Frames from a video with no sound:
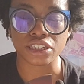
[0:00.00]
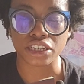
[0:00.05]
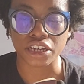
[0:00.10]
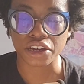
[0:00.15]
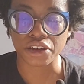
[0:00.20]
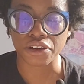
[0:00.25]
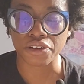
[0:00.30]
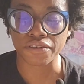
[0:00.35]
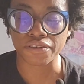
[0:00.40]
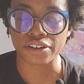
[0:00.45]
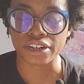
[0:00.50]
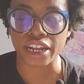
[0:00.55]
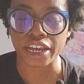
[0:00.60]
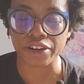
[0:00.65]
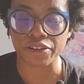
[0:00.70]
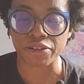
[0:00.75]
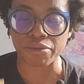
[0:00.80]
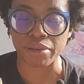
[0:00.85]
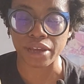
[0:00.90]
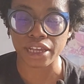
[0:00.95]
a sucker for
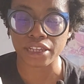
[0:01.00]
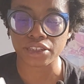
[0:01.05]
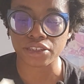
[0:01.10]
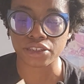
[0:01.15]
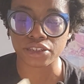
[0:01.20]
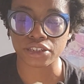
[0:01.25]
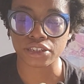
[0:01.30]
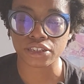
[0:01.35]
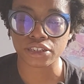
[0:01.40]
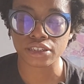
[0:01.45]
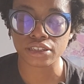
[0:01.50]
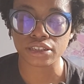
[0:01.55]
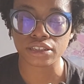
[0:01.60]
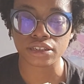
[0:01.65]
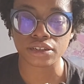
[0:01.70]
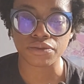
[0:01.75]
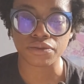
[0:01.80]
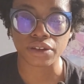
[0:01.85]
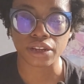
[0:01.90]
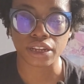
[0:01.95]
necromancers.
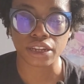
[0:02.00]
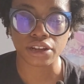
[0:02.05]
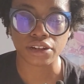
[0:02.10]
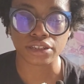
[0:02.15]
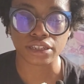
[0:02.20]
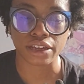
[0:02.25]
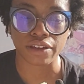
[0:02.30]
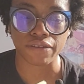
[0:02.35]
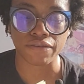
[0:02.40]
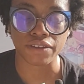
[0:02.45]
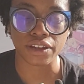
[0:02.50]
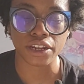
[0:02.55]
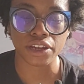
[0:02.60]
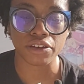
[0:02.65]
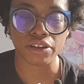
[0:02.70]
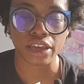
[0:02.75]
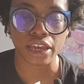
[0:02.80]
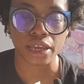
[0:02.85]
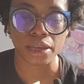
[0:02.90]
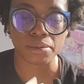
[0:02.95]
When there's like
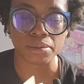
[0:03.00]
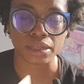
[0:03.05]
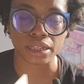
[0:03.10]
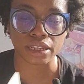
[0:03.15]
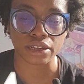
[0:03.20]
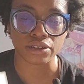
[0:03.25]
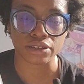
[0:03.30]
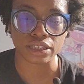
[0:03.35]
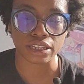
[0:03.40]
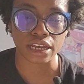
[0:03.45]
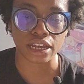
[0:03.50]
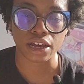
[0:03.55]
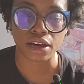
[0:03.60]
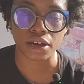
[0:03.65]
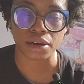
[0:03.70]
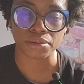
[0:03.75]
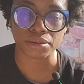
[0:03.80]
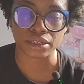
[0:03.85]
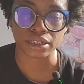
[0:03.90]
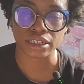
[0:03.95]
video games and there's that
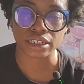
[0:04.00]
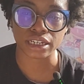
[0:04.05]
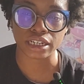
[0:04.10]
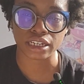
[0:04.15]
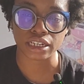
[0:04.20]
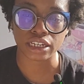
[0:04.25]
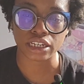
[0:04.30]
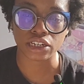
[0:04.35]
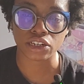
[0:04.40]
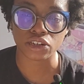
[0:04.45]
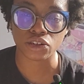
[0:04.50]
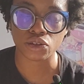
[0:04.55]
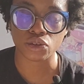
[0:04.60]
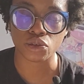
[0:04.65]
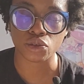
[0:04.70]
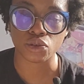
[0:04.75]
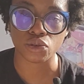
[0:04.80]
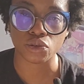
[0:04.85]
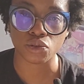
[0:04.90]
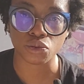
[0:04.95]
option, I tend
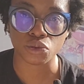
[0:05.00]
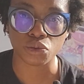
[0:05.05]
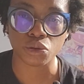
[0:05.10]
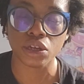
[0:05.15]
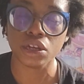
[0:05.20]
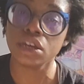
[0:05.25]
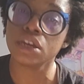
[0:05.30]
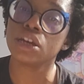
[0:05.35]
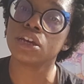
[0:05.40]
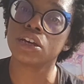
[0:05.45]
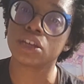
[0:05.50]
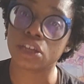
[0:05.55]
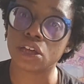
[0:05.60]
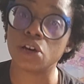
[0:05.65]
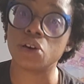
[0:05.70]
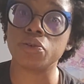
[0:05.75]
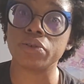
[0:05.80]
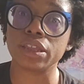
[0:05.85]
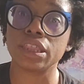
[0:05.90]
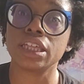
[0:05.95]
to
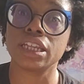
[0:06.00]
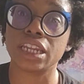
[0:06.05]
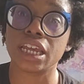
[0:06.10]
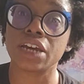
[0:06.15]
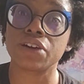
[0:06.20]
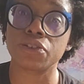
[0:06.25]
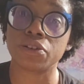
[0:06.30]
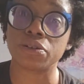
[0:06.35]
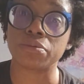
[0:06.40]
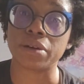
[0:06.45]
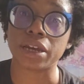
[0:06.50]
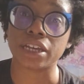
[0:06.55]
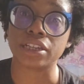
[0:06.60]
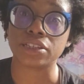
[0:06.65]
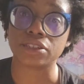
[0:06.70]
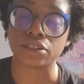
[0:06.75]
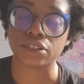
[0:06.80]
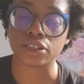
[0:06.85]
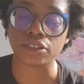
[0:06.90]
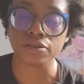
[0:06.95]
go with the
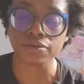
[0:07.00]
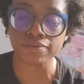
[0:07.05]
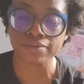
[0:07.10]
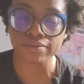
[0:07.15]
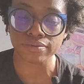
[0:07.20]
necromancer.